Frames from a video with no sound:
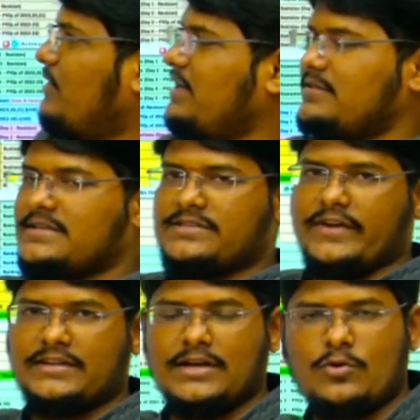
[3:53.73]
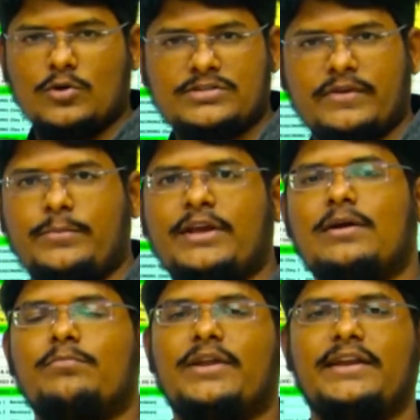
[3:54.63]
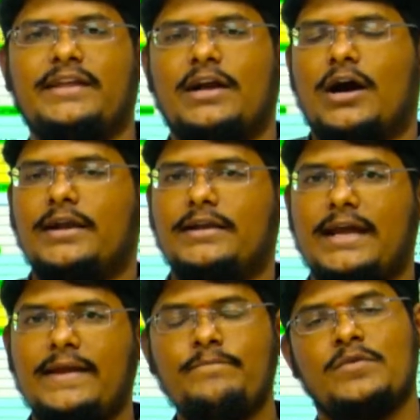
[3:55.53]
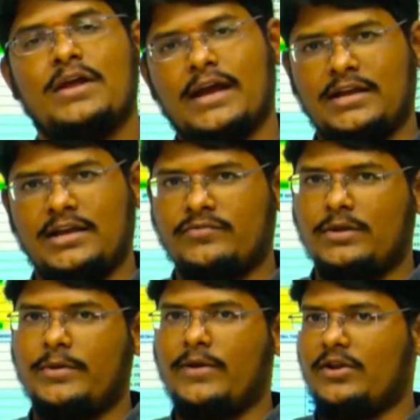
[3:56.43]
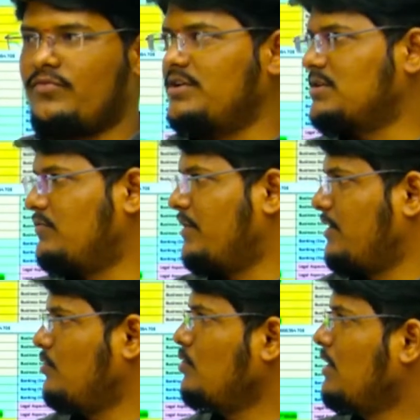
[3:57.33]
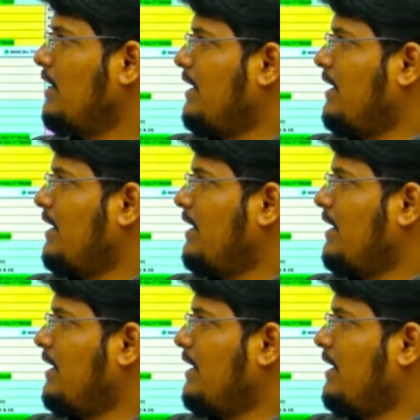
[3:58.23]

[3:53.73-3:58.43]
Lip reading: in this way, the course will be completing on time and it will be beneficial for you.